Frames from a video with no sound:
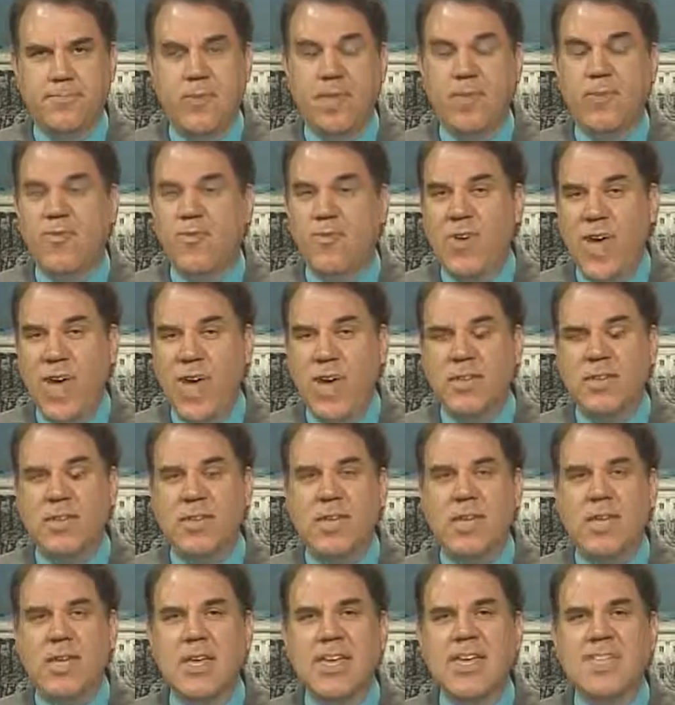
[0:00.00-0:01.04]
In fact,
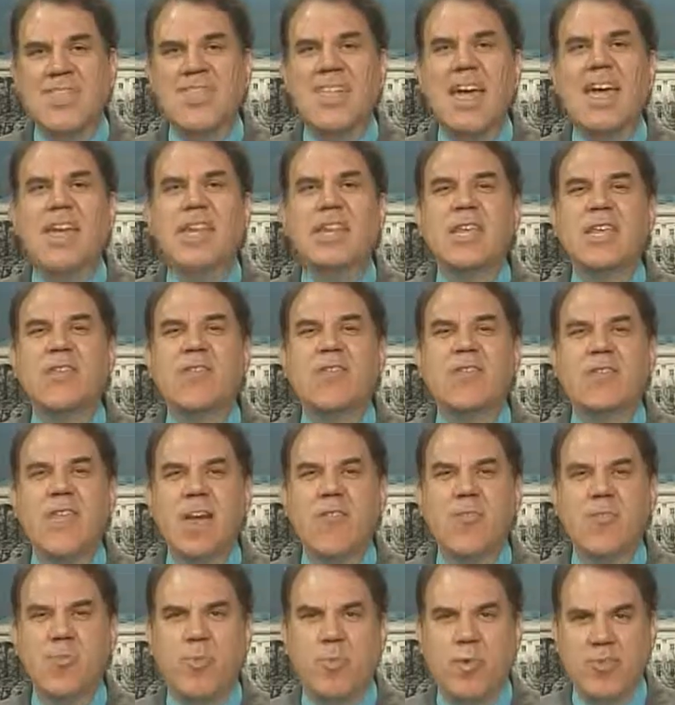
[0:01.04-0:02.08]

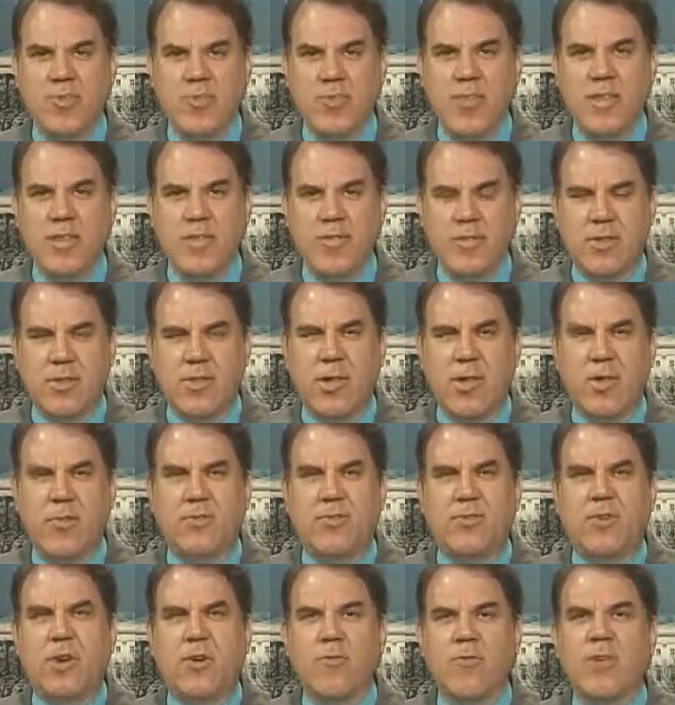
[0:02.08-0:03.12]
97% of the
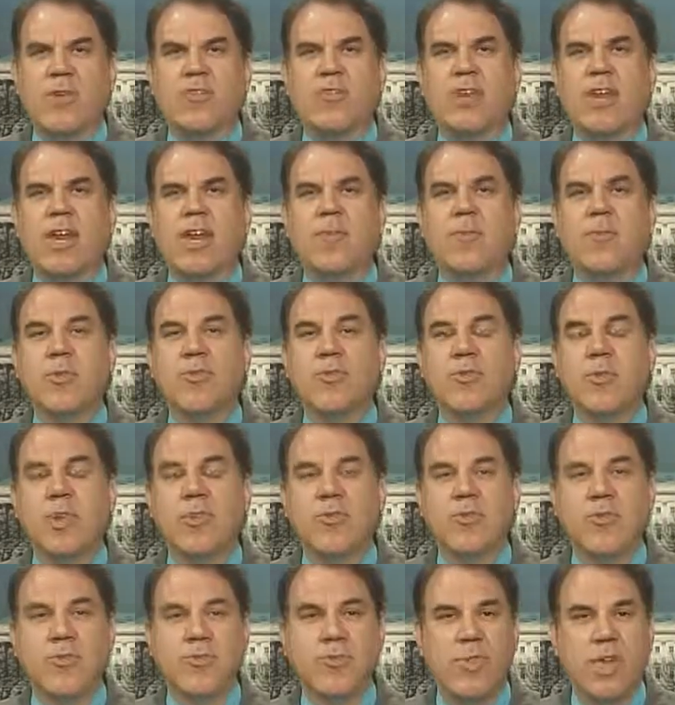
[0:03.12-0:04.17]
loans originated between
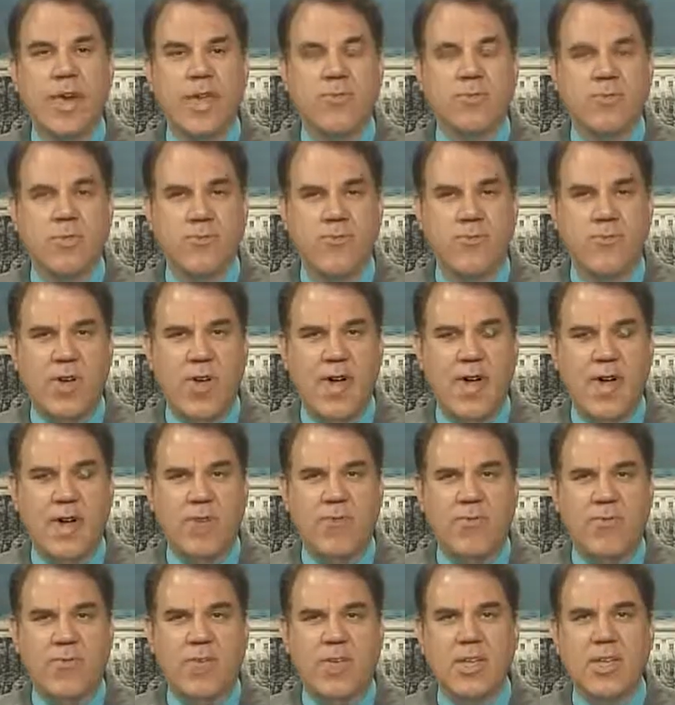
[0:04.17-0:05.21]

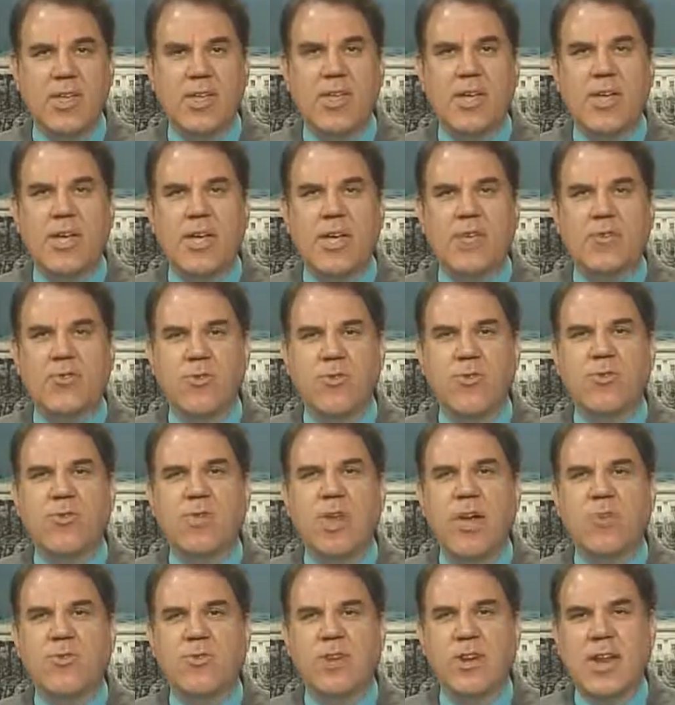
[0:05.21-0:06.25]
2005 and
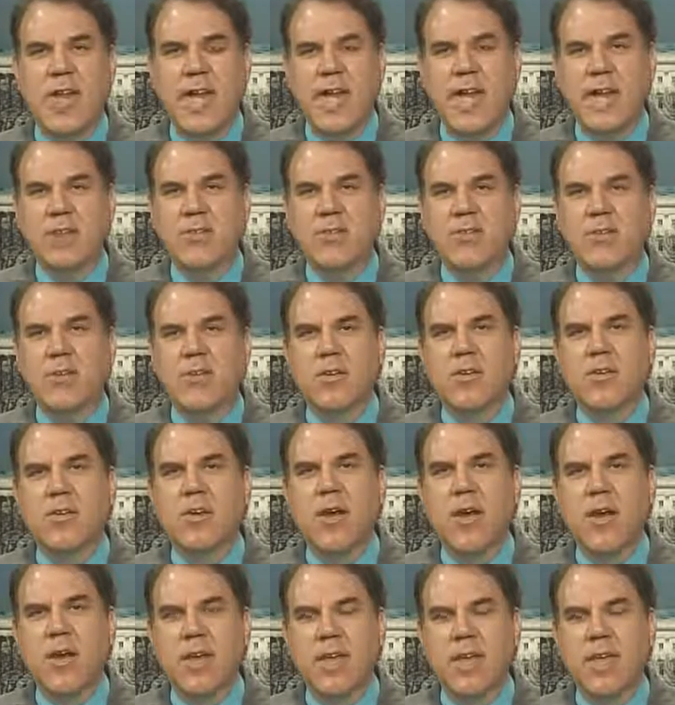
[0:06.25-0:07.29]
2008
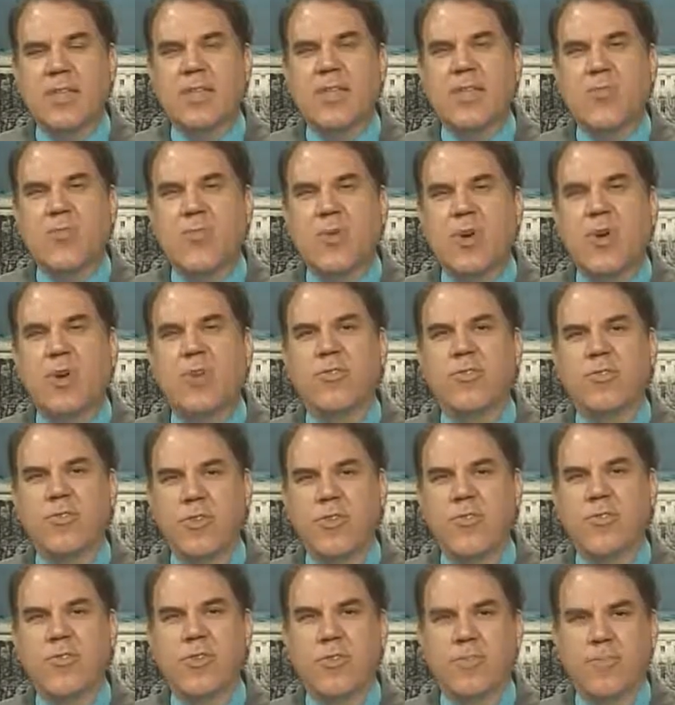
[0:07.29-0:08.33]
are in the MERS
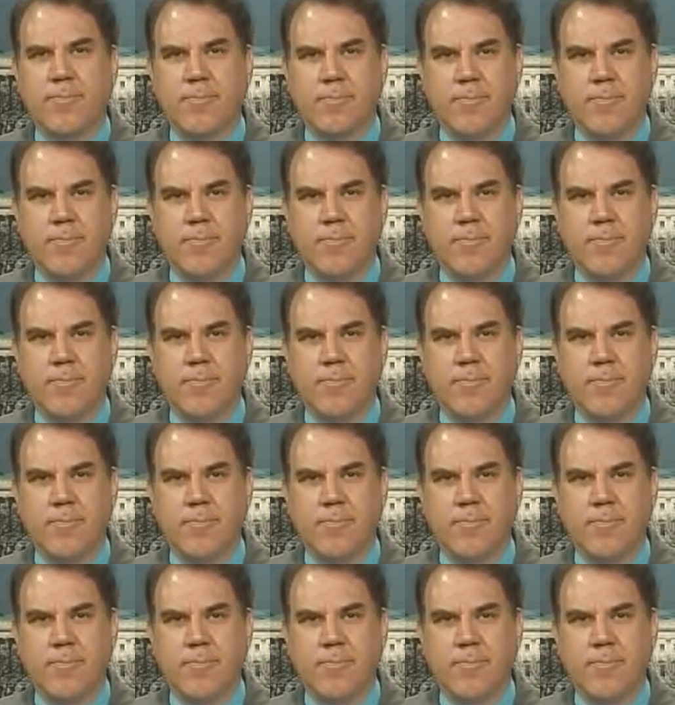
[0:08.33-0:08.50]
system.